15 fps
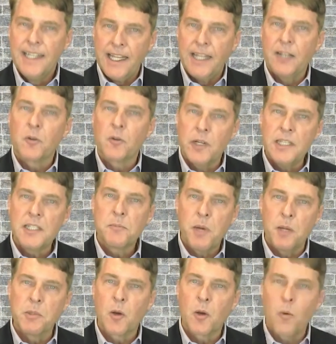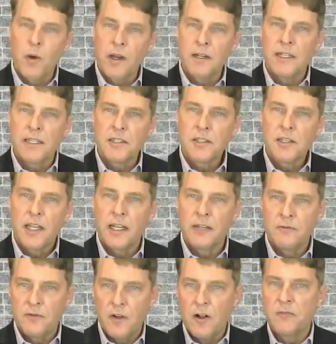Increased public awareness and
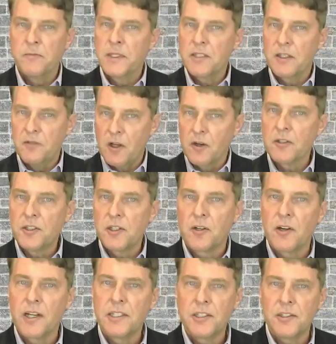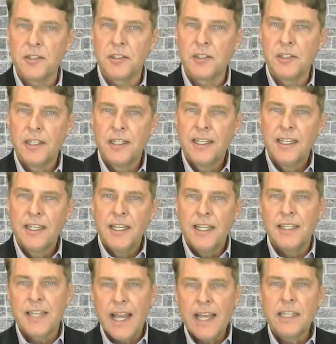involvement of younger generations
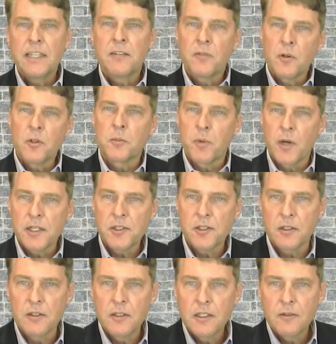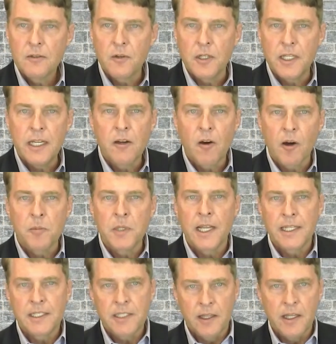is adding further pressure for
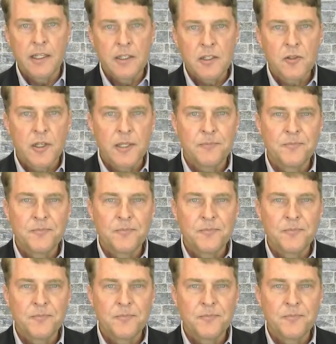decarbonizing the industry.